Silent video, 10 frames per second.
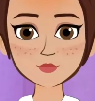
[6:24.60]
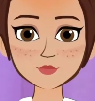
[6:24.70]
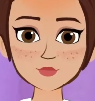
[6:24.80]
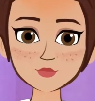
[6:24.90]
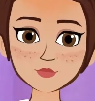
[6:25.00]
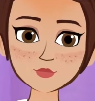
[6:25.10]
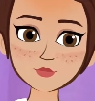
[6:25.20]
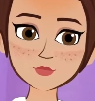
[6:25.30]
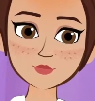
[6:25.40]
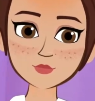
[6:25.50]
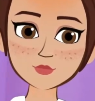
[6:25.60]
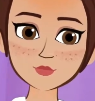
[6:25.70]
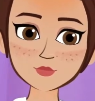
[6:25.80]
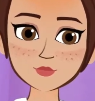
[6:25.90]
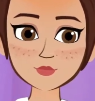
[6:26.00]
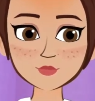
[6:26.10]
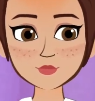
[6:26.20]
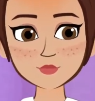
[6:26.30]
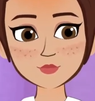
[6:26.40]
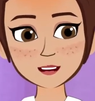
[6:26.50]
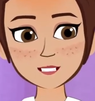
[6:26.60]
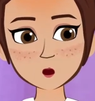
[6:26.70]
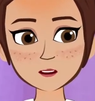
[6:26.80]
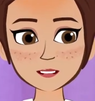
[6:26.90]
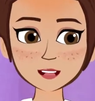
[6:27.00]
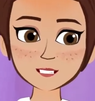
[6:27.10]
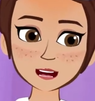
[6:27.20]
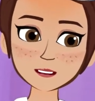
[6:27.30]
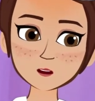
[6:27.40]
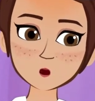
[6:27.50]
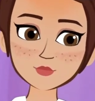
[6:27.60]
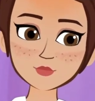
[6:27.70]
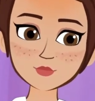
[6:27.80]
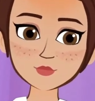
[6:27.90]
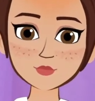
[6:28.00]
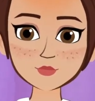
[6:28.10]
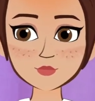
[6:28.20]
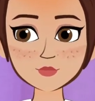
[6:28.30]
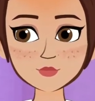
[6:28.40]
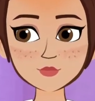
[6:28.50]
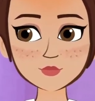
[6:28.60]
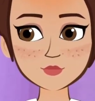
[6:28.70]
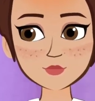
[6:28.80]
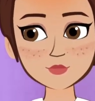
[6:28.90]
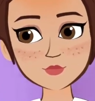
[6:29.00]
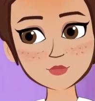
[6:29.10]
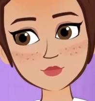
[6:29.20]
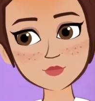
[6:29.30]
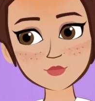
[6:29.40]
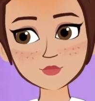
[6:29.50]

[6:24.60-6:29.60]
She felt sympathy for me and told me not to worry. Then, she went into the